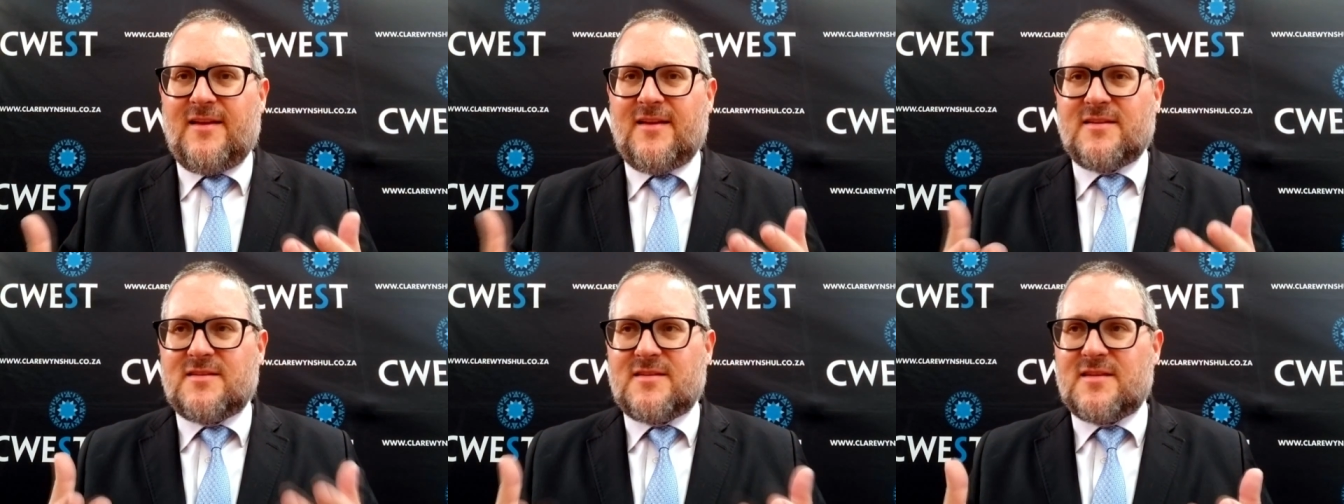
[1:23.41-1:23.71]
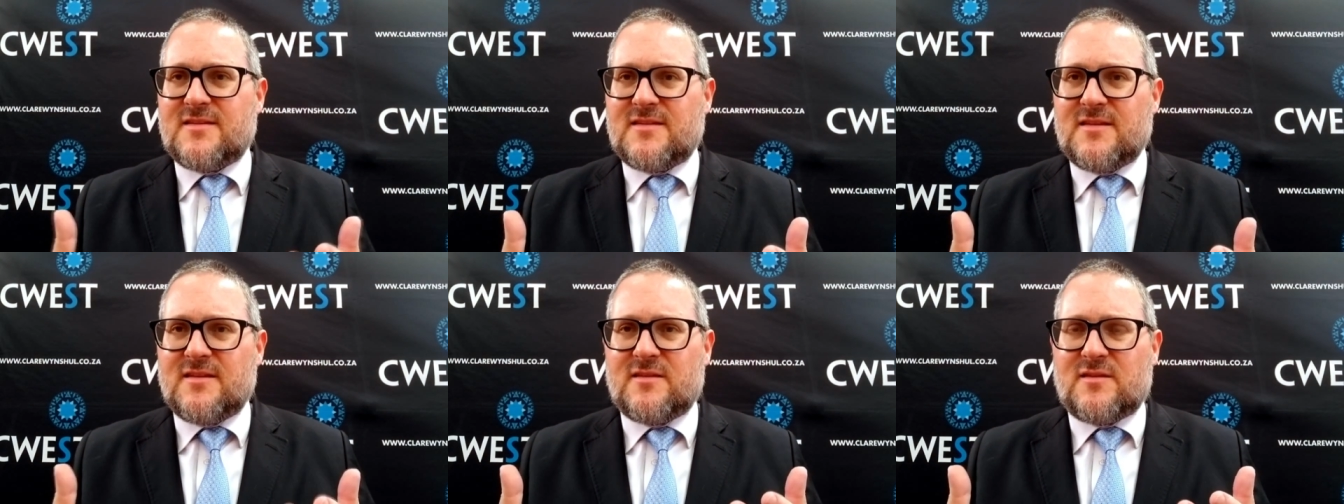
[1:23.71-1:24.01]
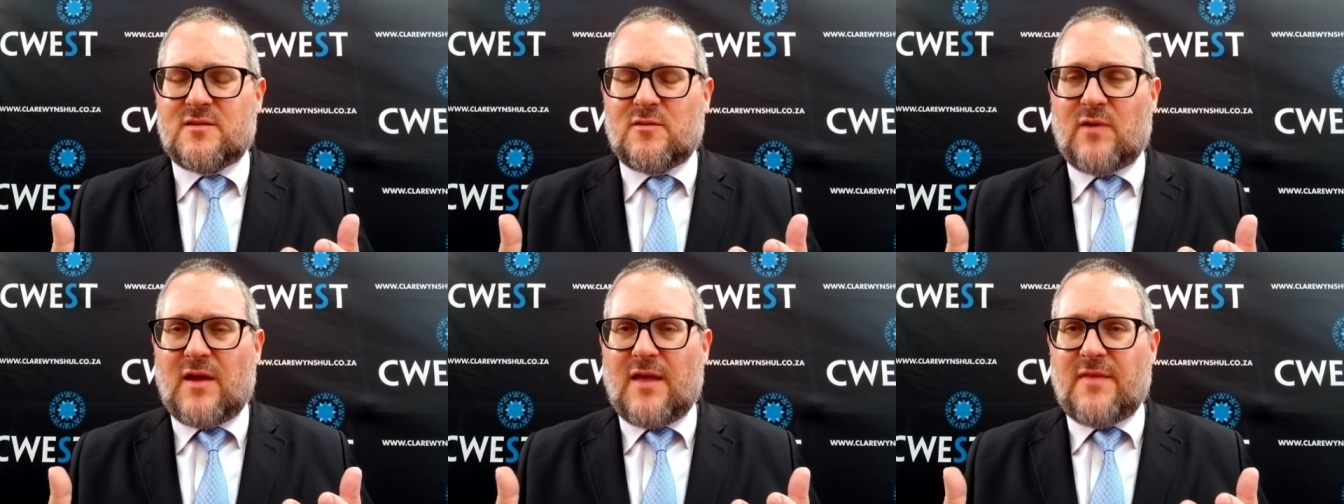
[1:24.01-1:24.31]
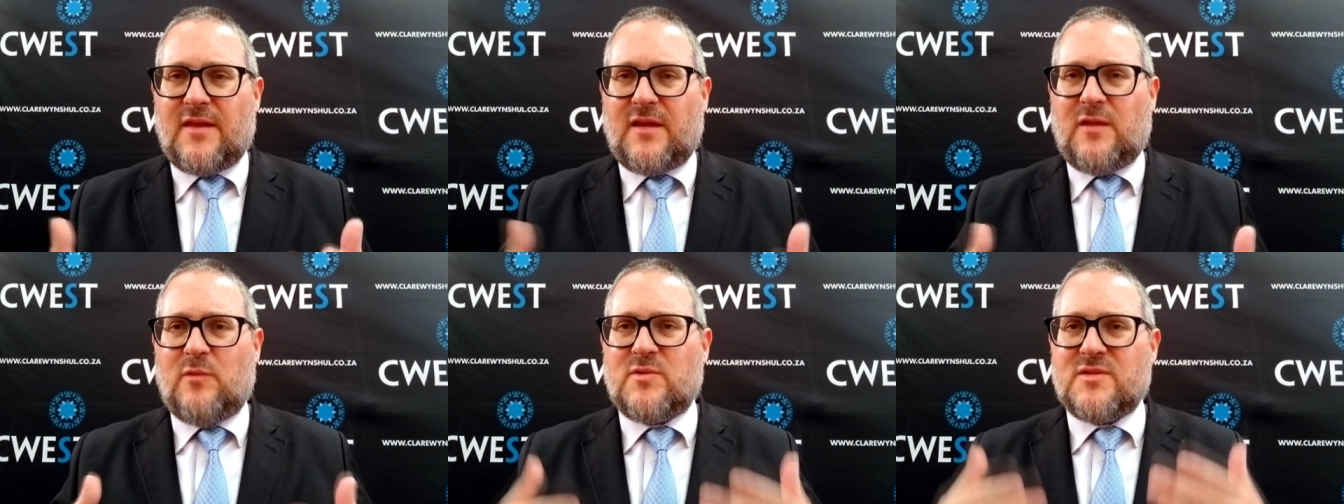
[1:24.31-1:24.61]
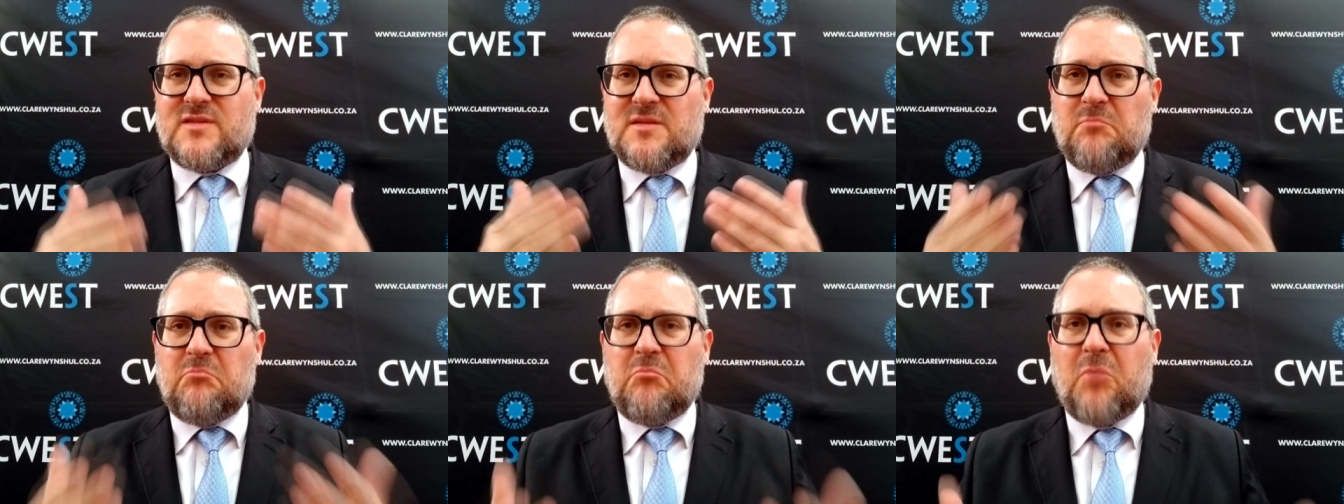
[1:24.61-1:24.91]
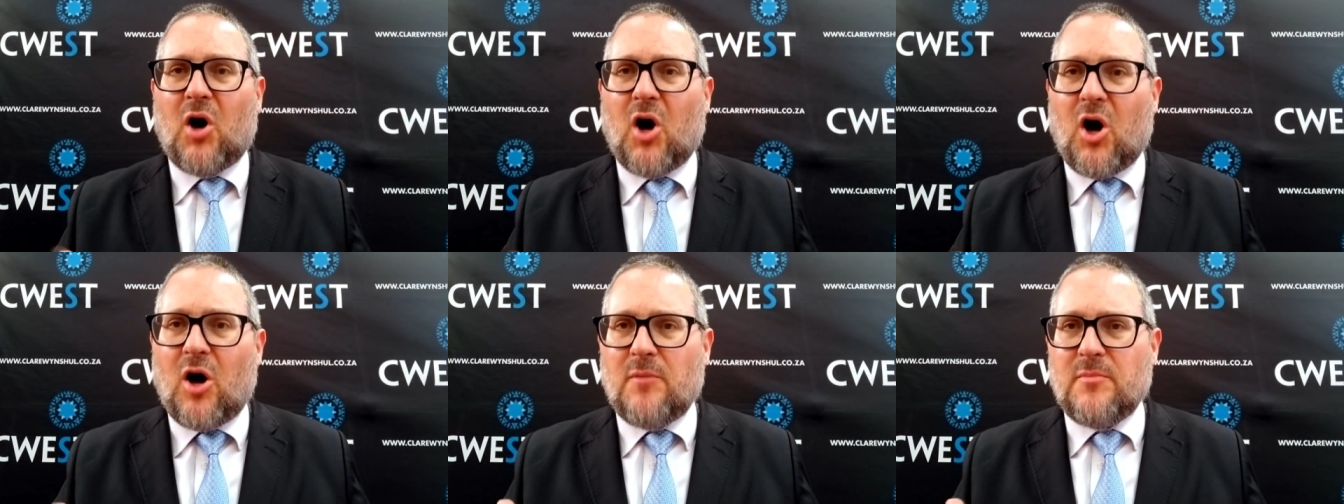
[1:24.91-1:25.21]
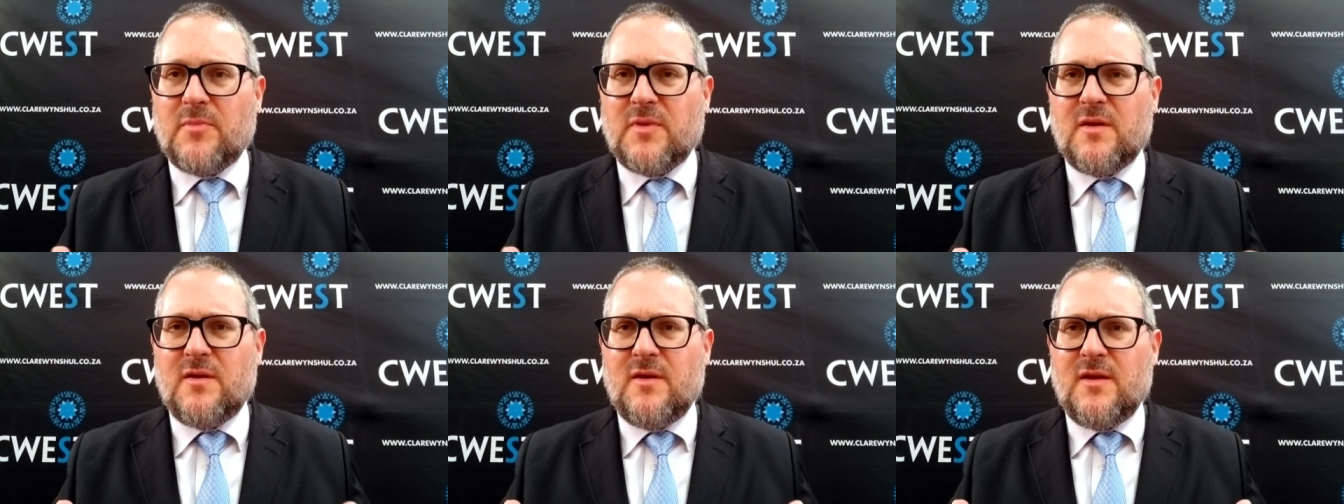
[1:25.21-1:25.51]
It says in the Torah that he was
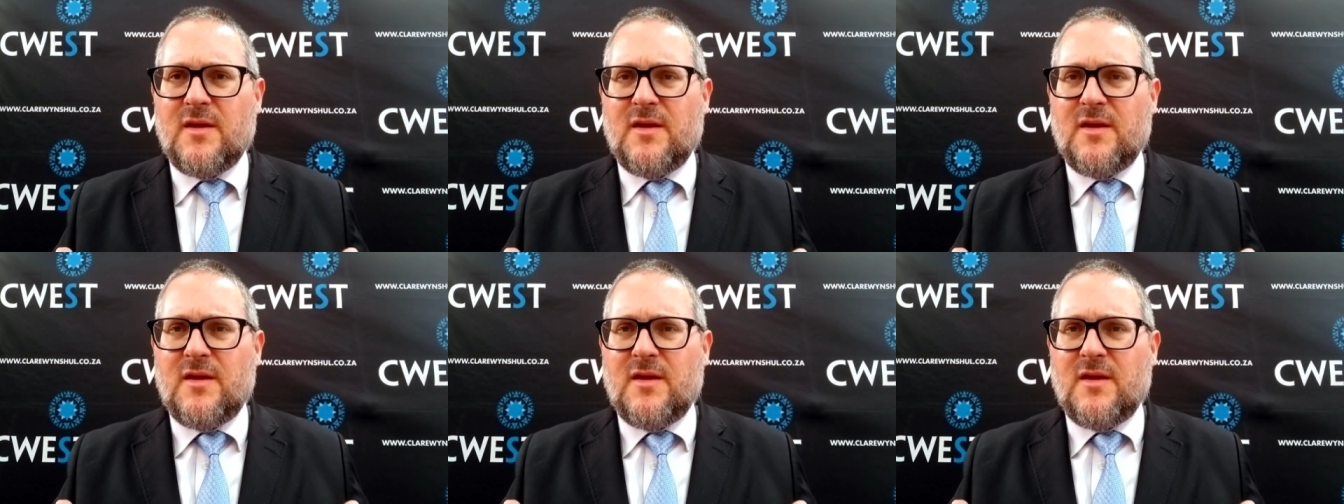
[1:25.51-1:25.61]
embalmed,